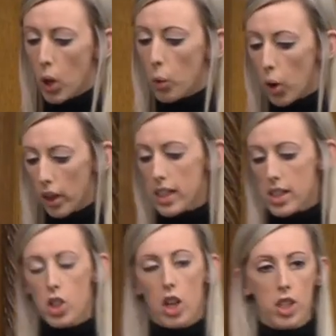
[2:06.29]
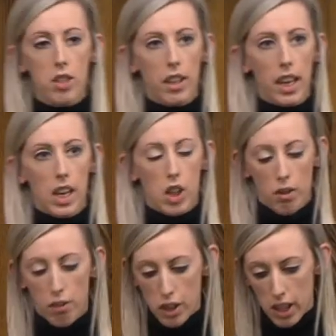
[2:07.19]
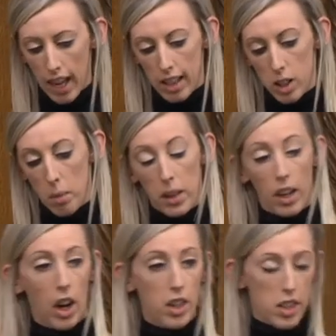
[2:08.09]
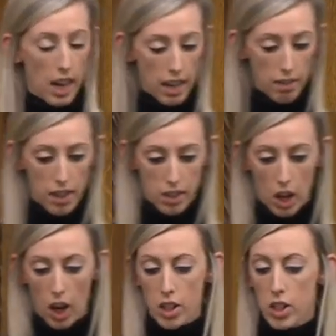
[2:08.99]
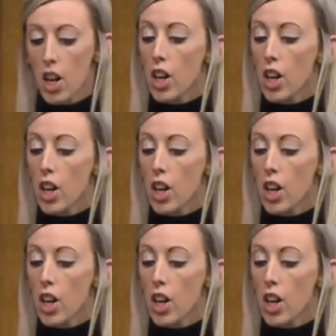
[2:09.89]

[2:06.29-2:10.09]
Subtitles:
What is the justification for saying something outside of this House